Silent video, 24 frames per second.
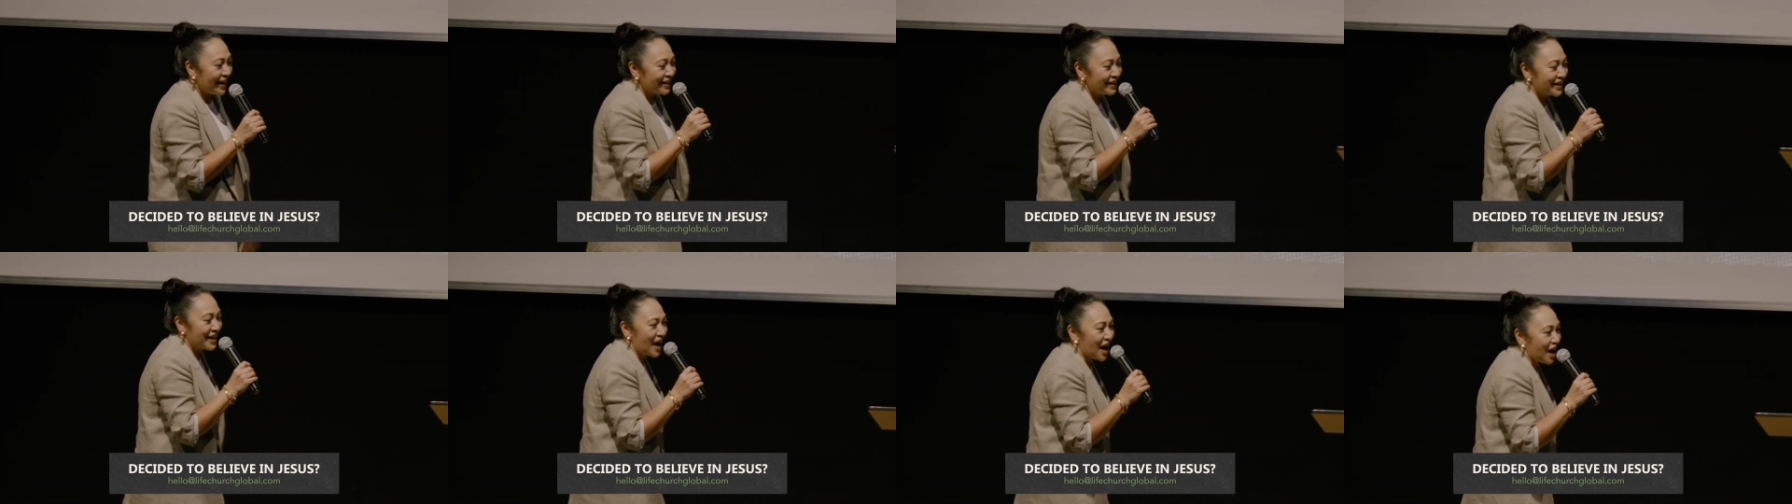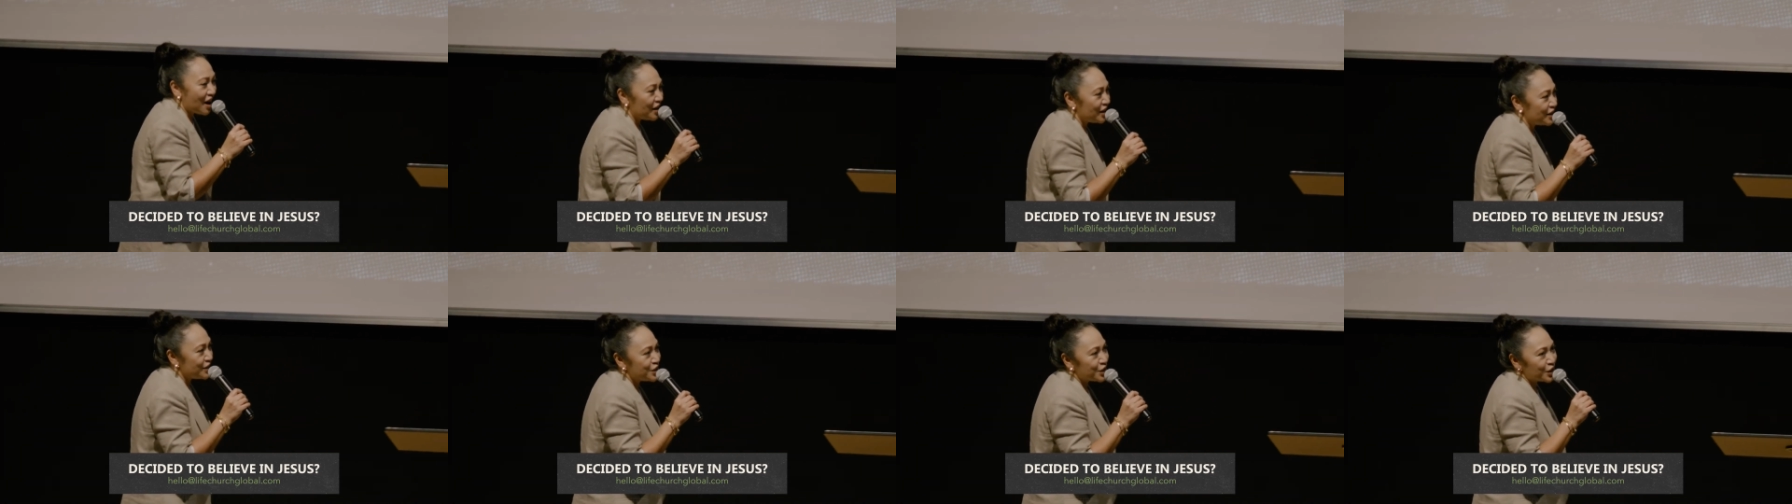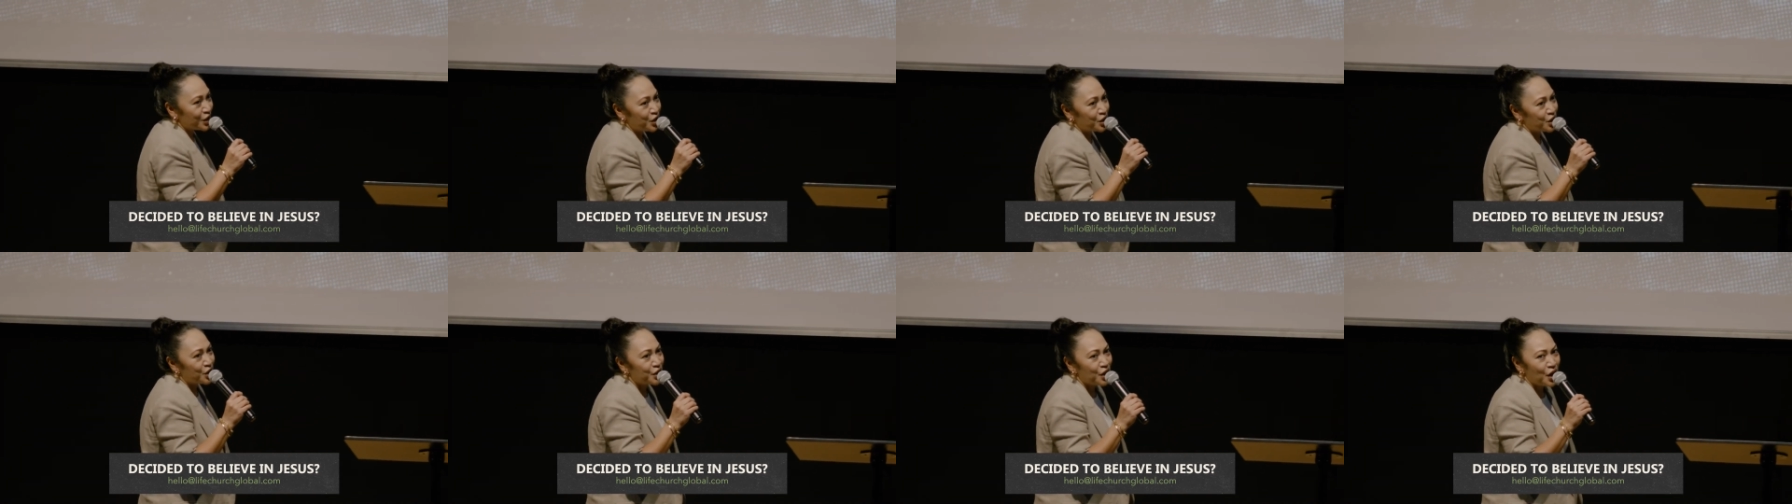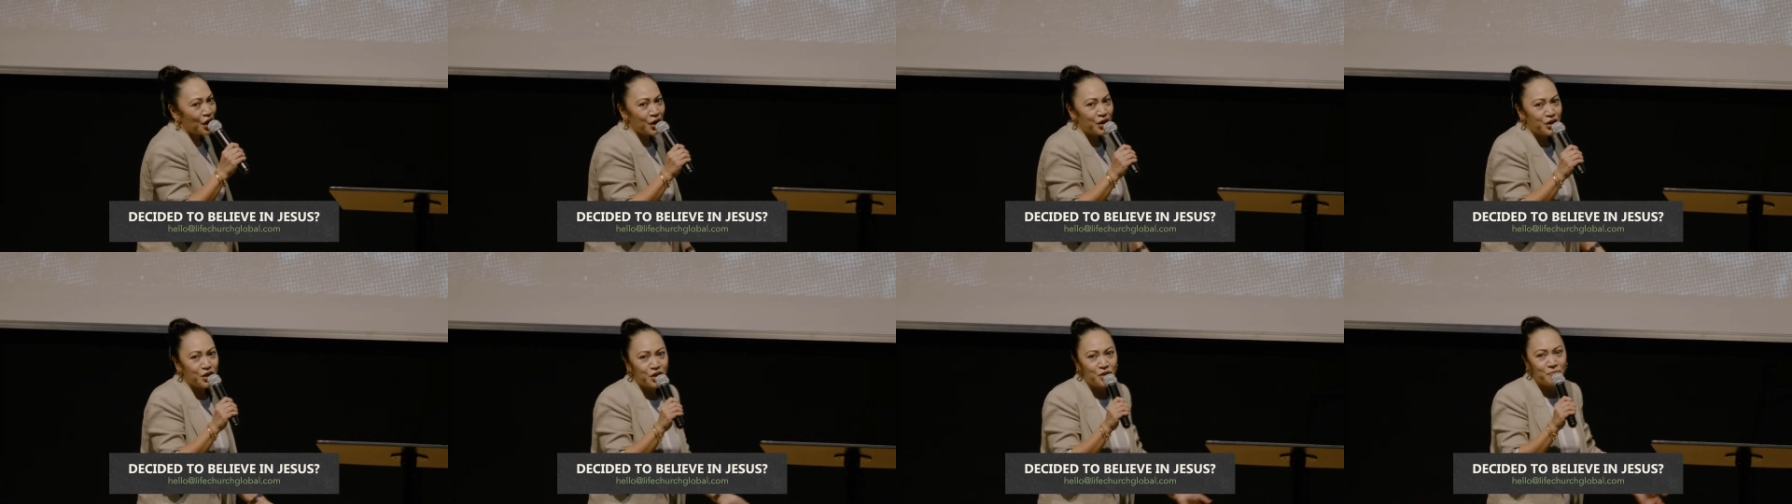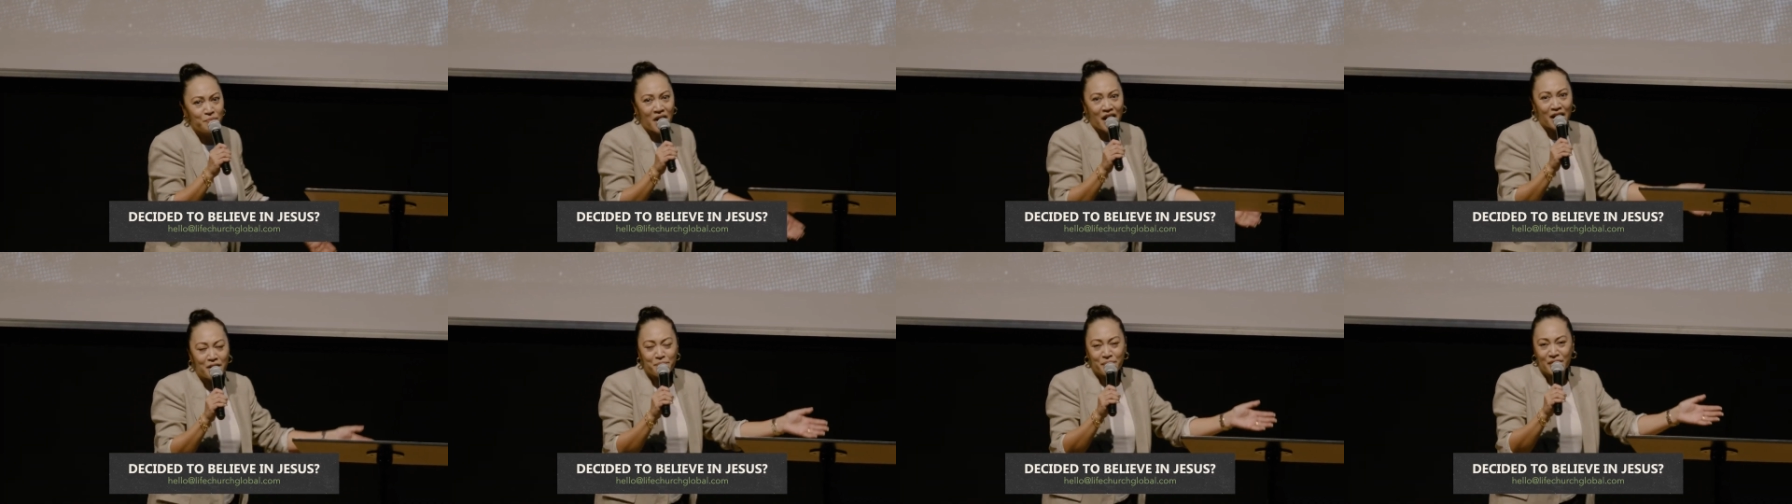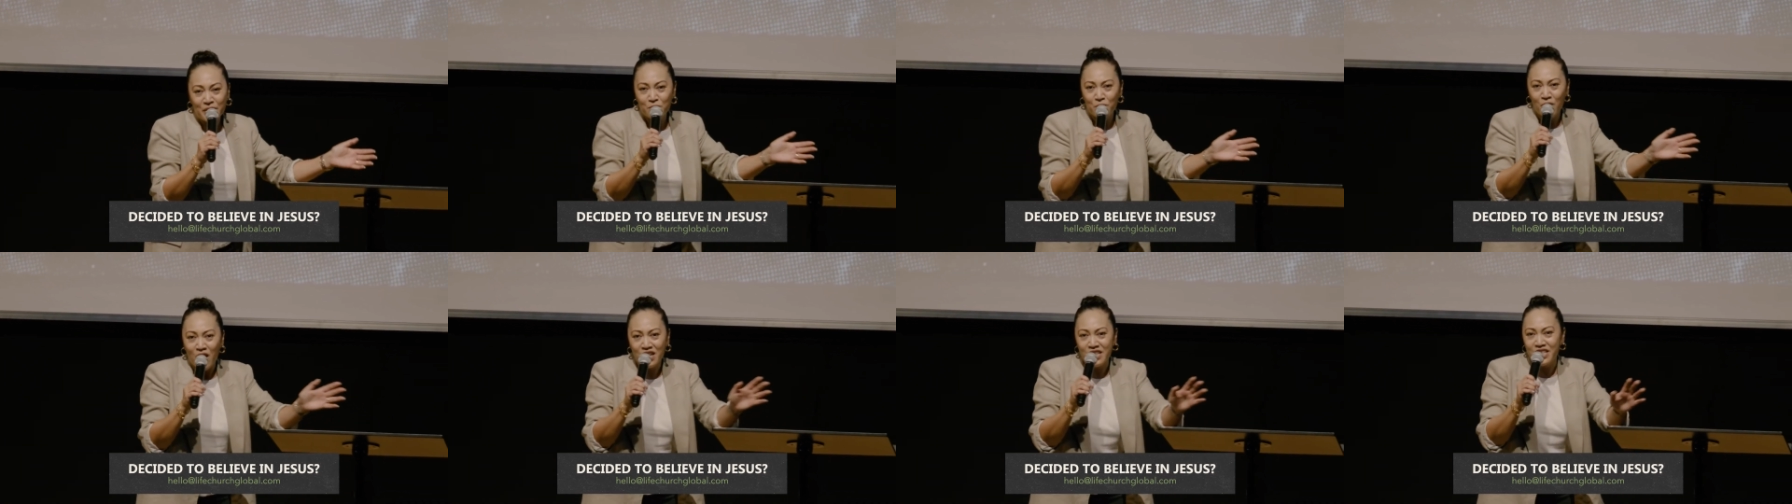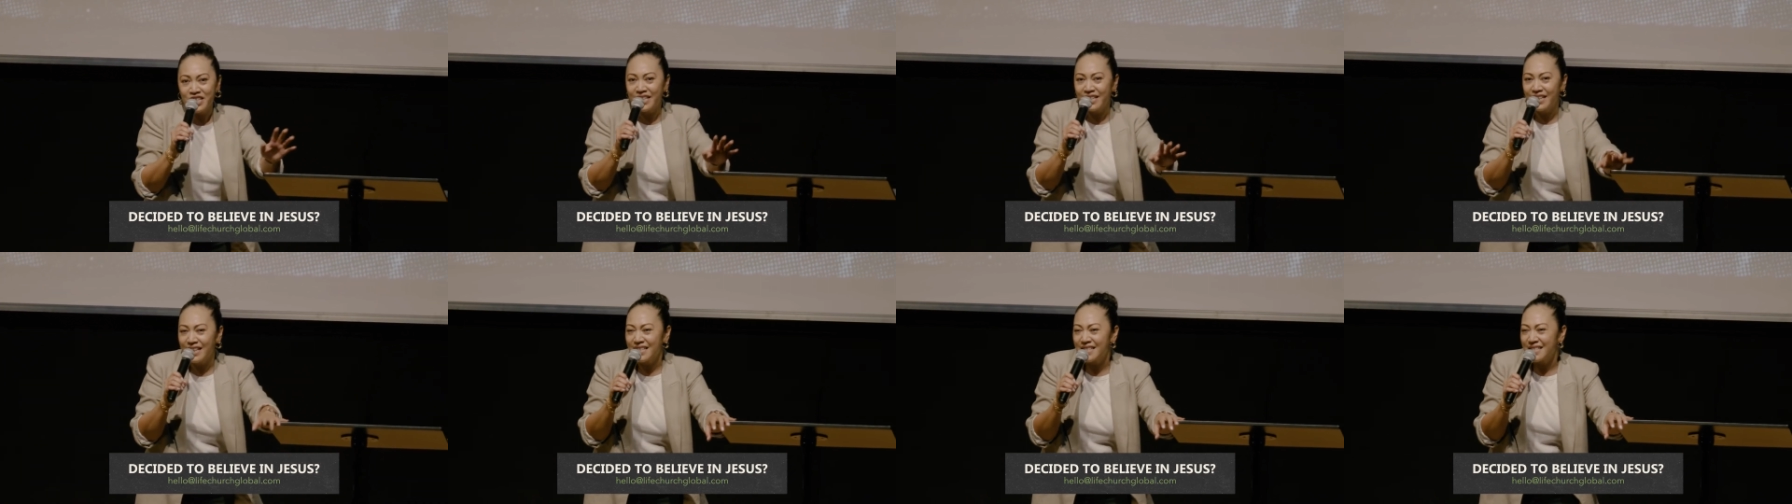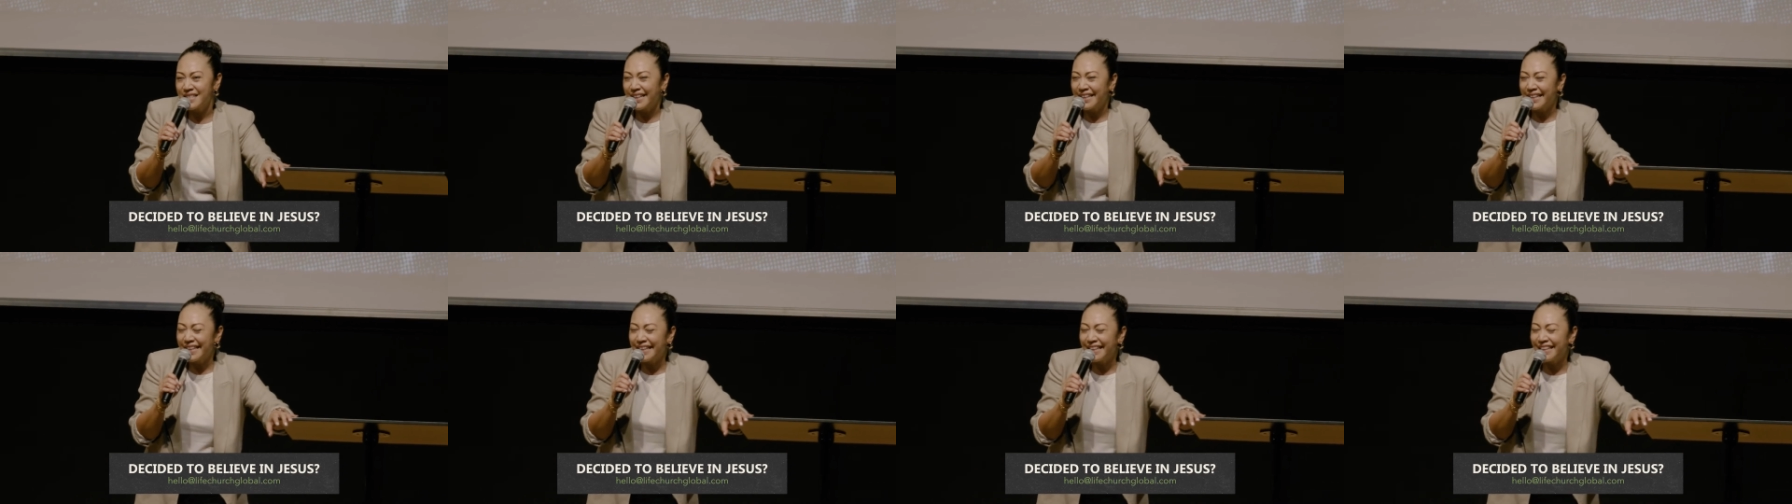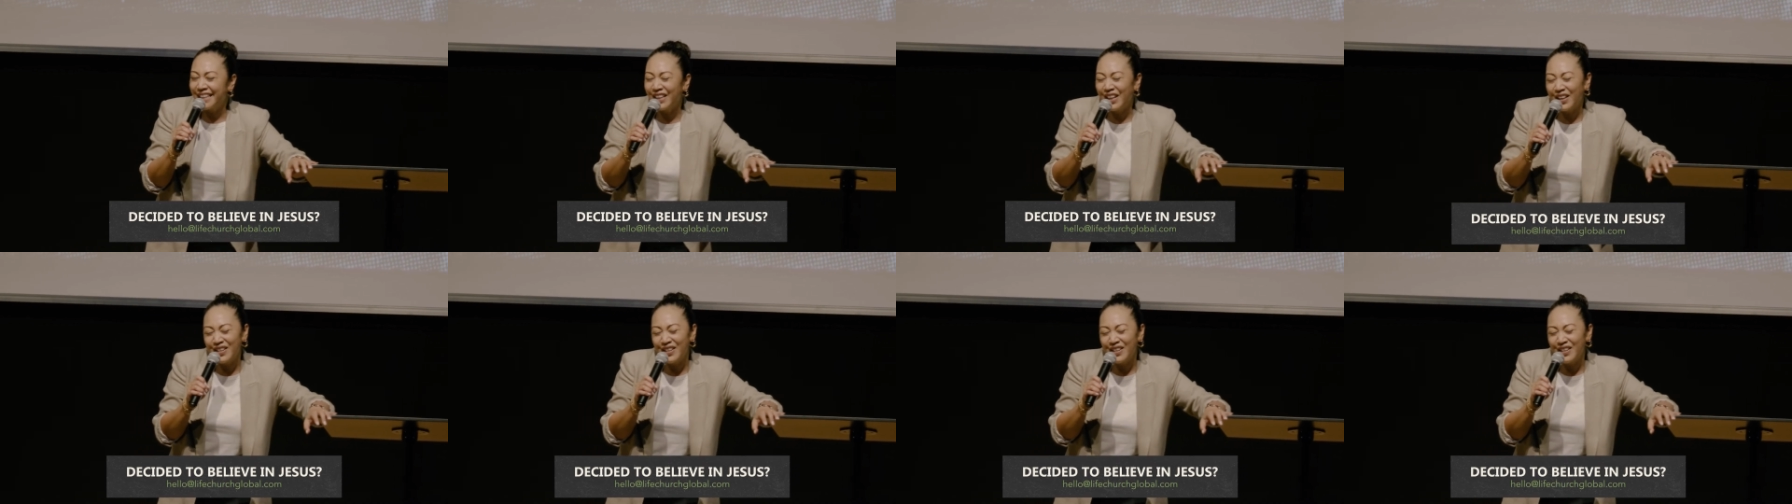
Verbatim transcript: encourage you, you know, you might be watching us thinking,